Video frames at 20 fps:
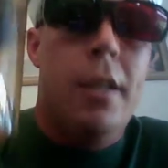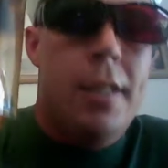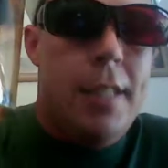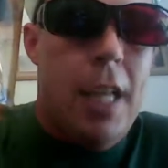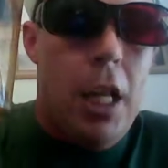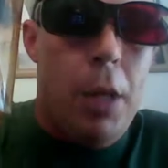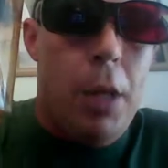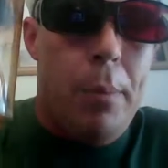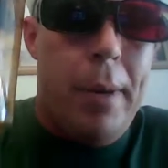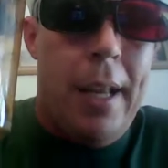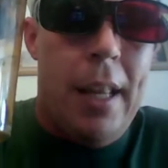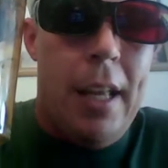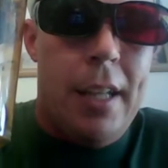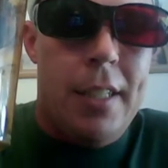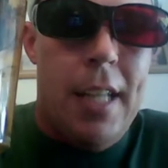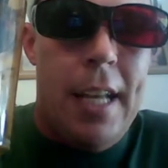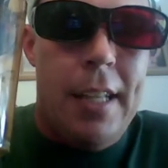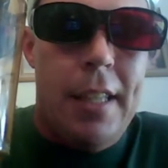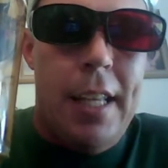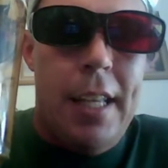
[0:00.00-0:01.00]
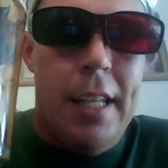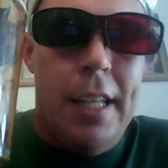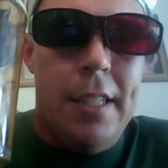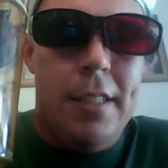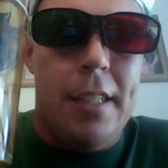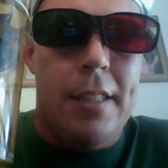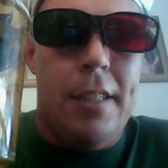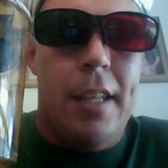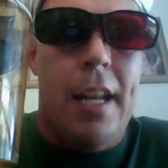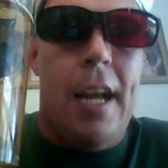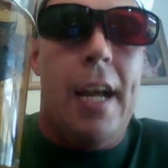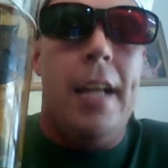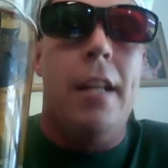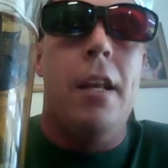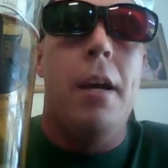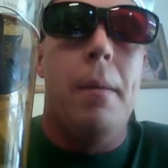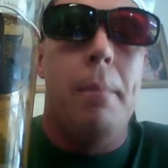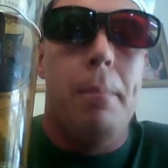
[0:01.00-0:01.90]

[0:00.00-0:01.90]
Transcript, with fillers: Celebrate like it's nineteen sixty-nine,